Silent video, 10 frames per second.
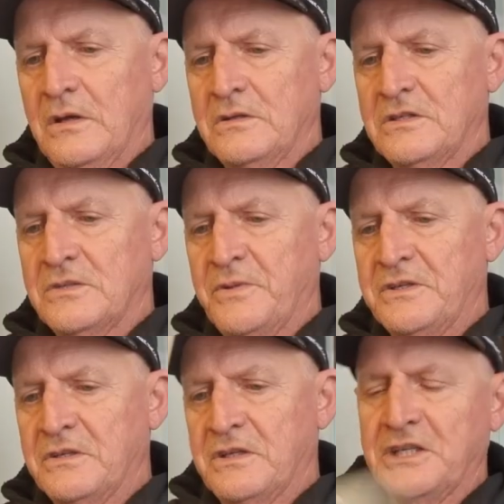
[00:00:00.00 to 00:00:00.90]
and
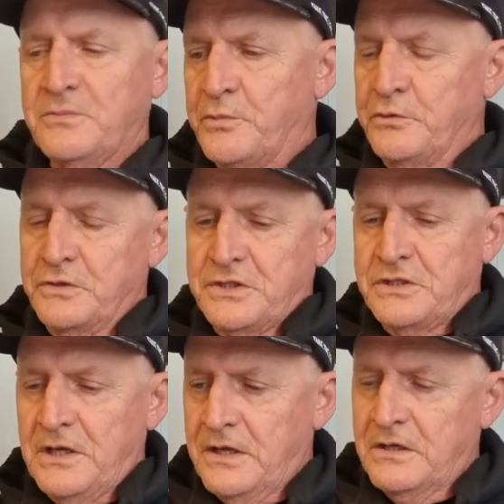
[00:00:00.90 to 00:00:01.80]
suspension dust
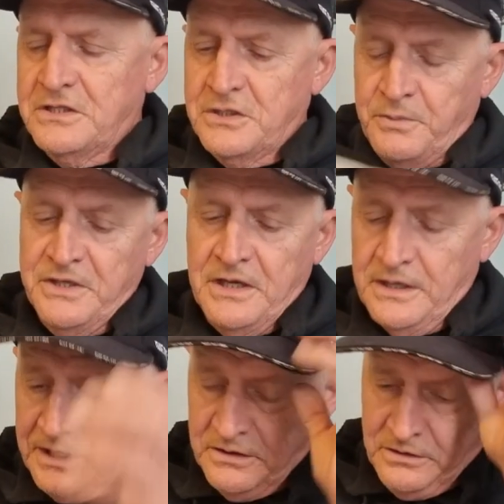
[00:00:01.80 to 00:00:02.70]
boots,
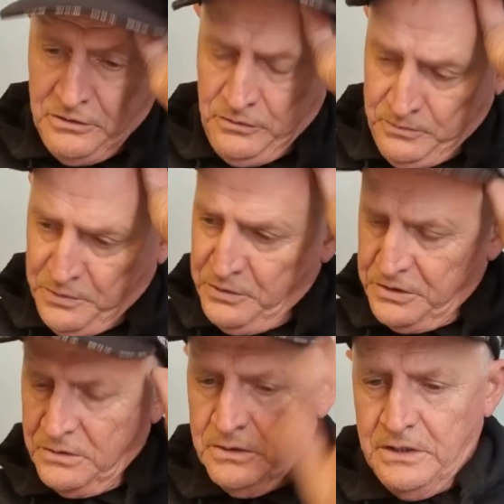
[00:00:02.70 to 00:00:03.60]
and had the new
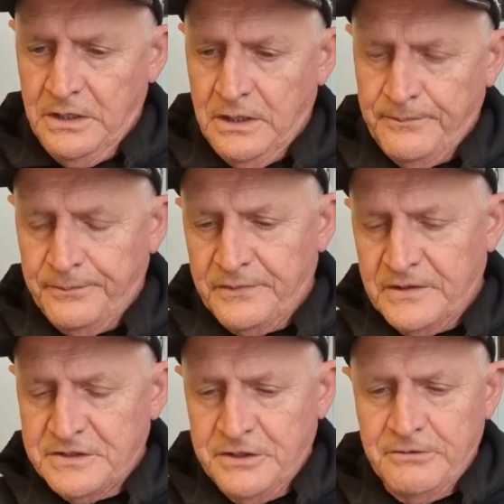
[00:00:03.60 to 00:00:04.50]
boots on the
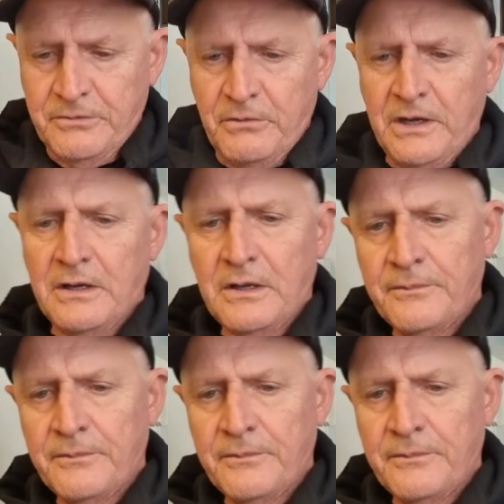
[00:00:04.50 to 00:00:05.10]
steering rack.